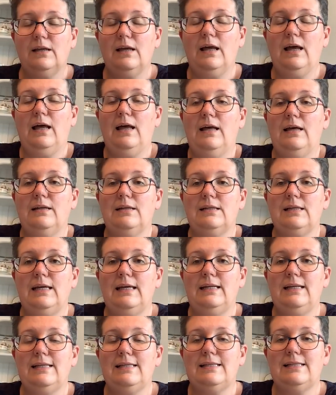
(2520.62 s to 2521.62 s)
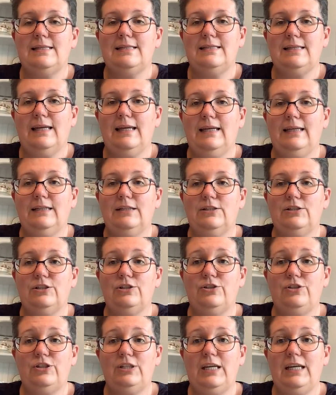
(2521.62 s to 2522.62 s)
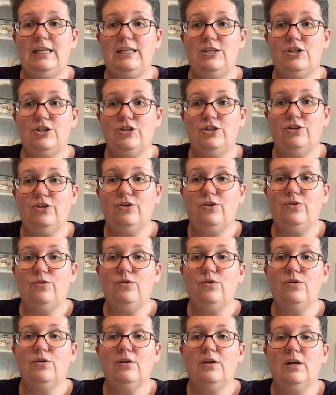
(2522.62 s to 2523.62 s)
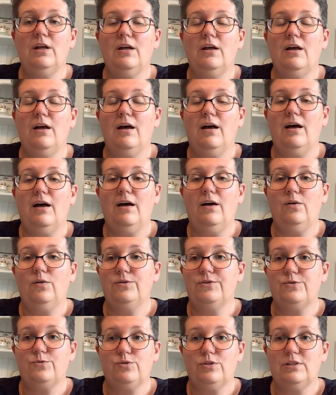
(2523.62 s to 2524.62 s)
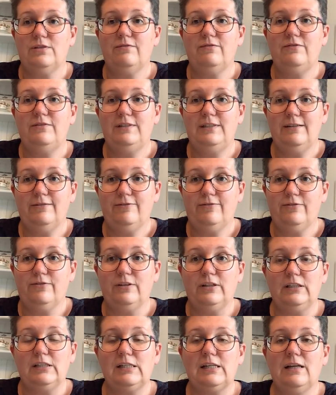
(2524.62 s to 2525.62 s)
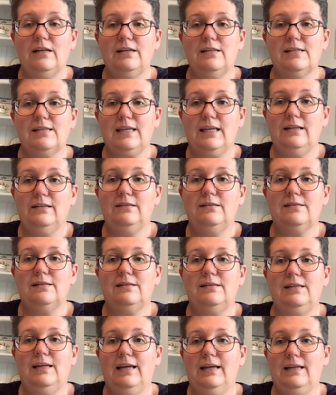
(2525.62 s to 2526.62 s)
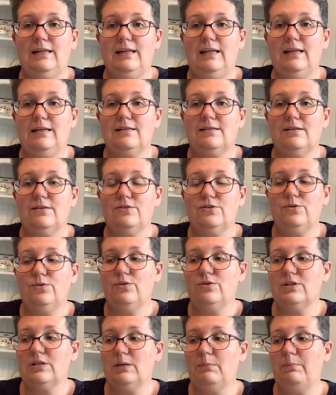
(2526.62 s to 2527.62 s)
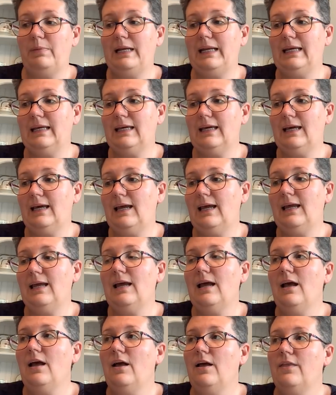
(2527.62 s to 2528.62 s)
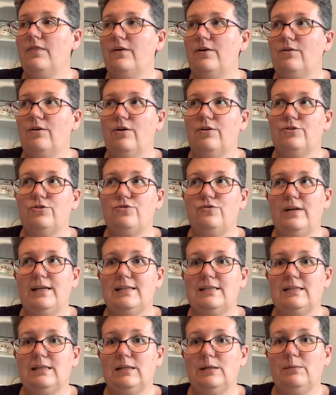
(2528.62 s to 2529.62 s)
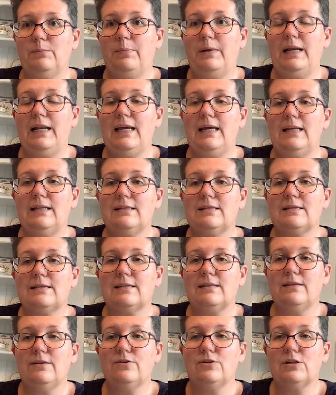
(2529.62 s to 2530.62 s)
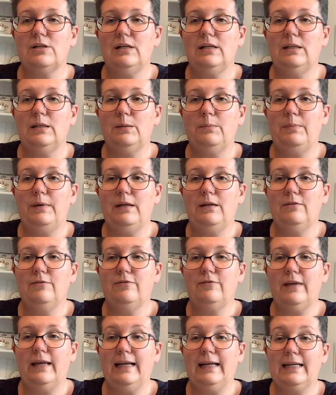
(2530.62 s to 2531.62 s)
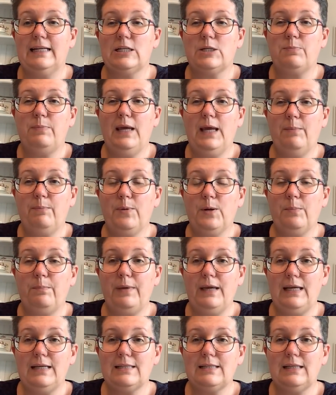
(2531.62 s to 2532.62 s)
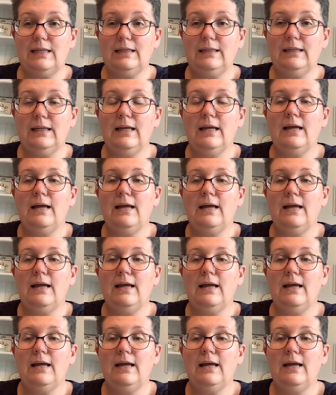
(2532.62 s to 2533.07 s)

and it is designed to teach you all sorts of different skills and techniques. So there's applique, there are Dresden plates, there's a little bit of English paper piecing.